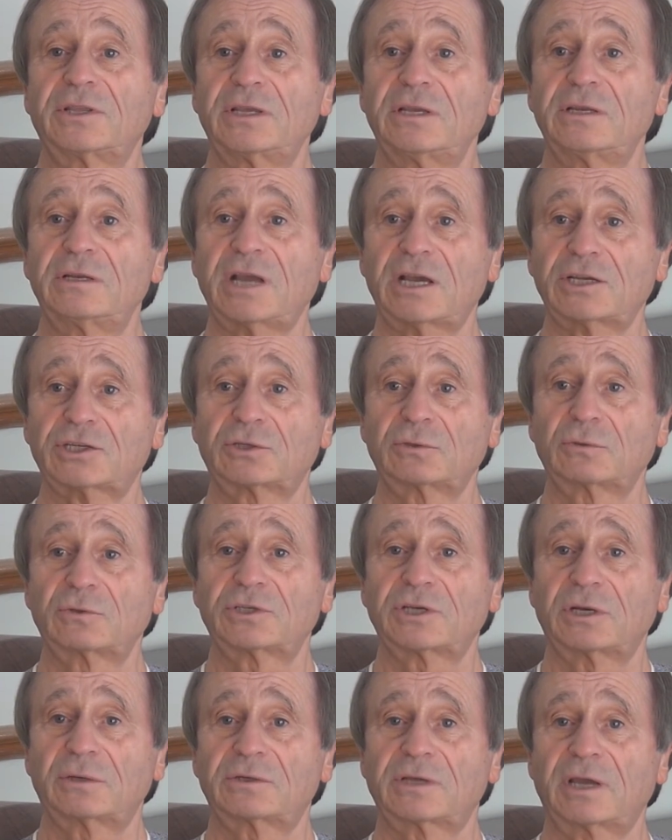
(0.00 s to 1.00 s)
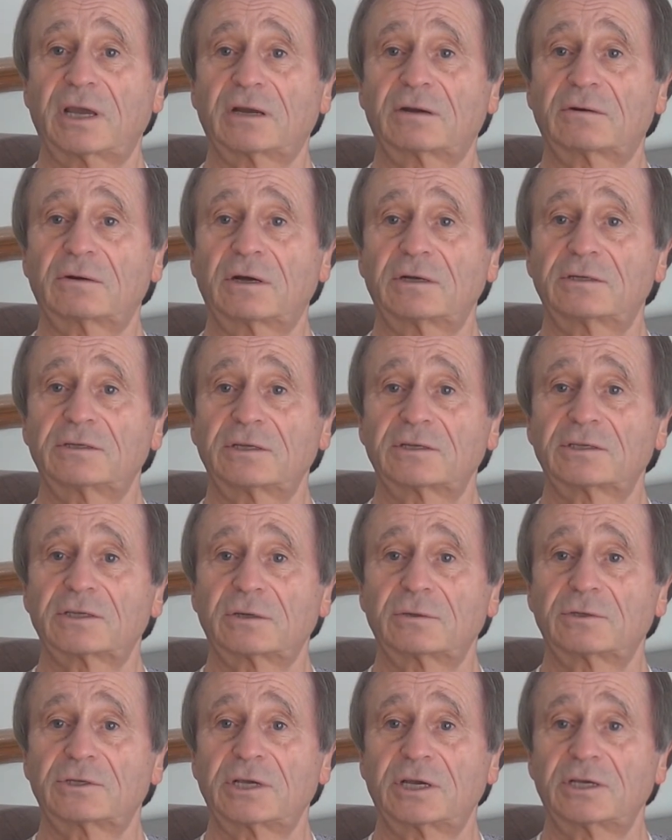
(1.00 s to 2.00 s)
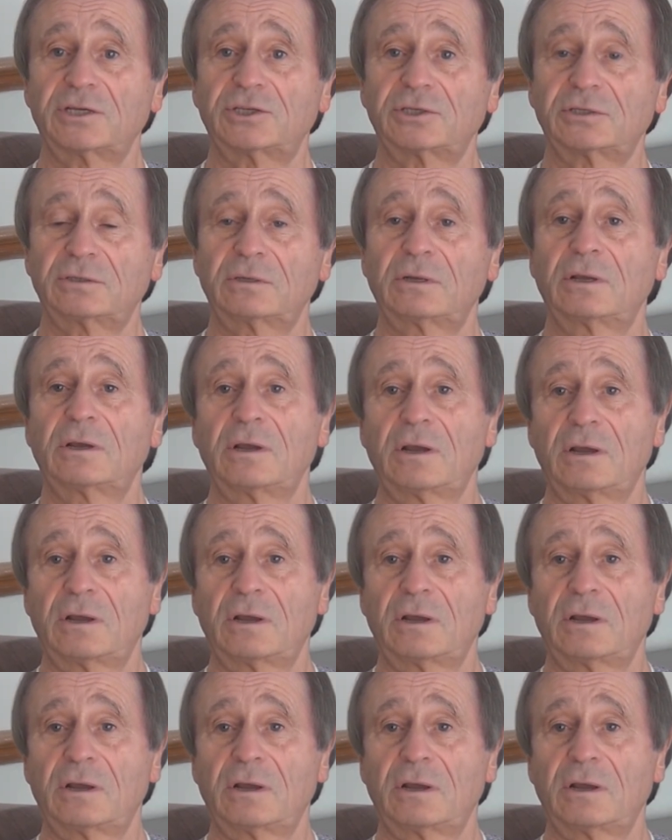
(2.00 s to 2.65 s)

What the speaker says: the National Shotokan Karate Association,